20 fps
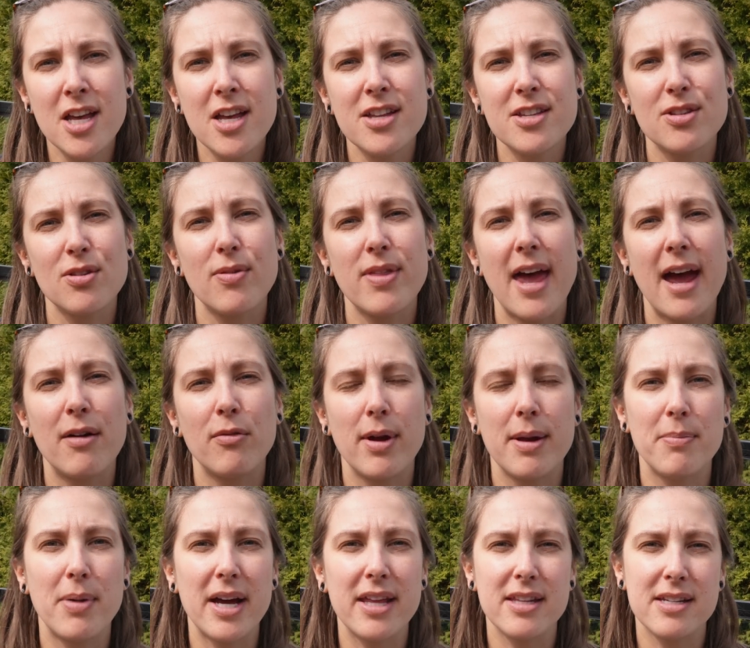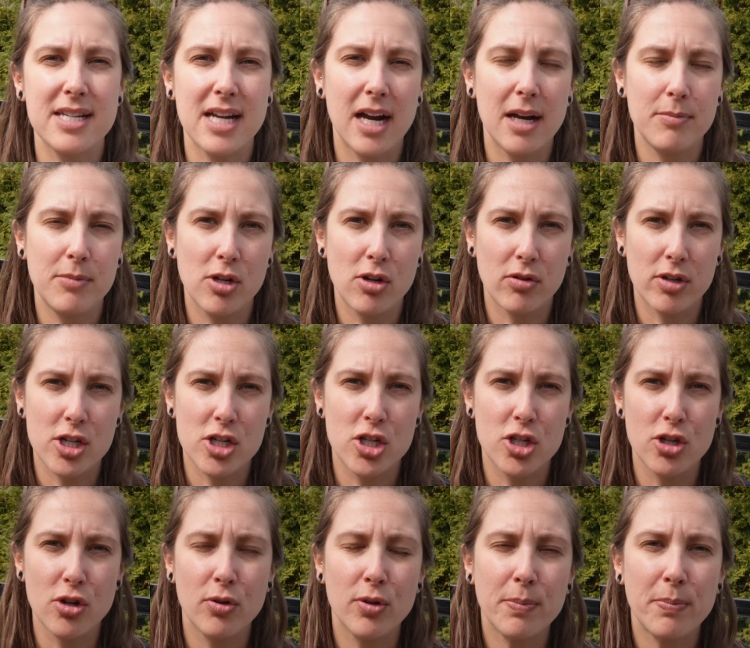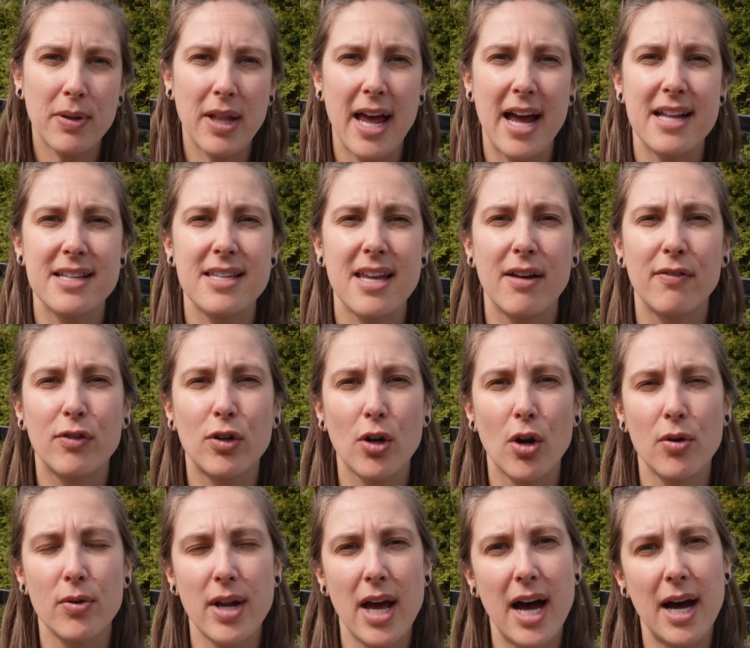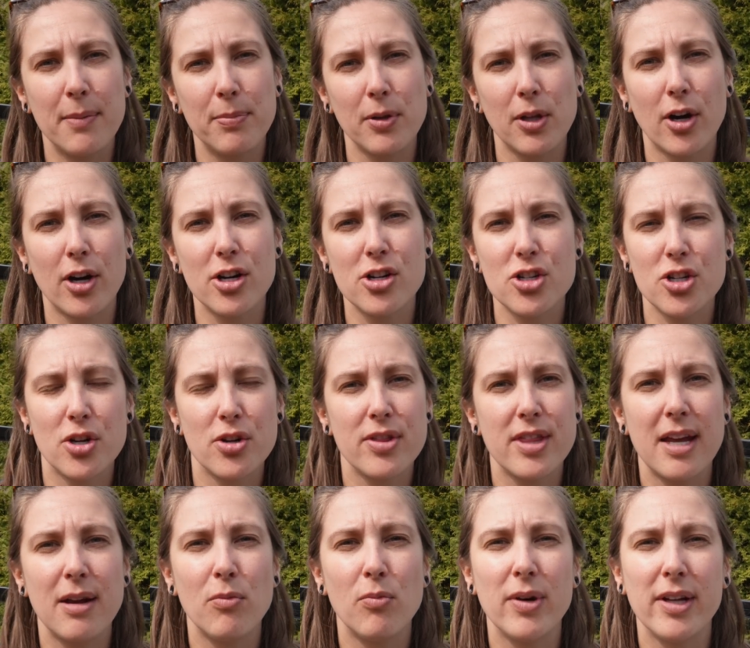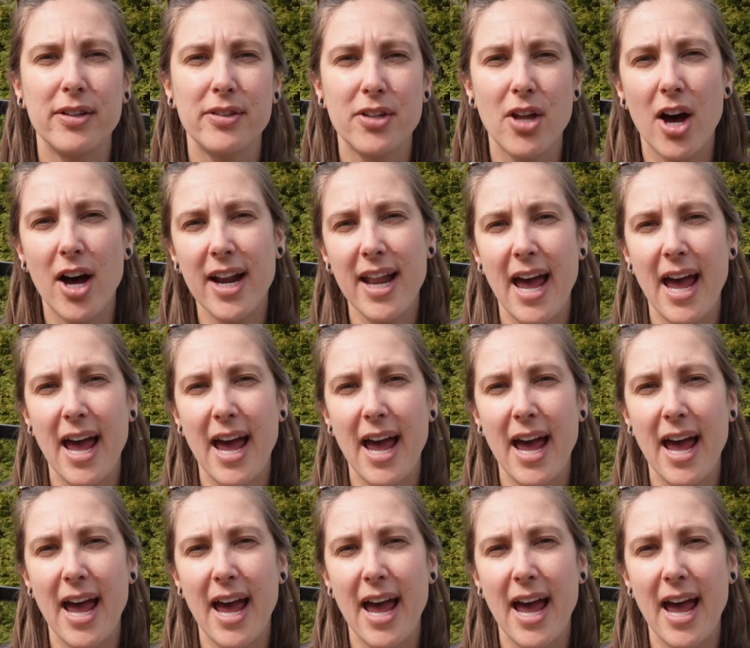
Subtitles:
So that way, by the time your June plants have grown up larger, they will not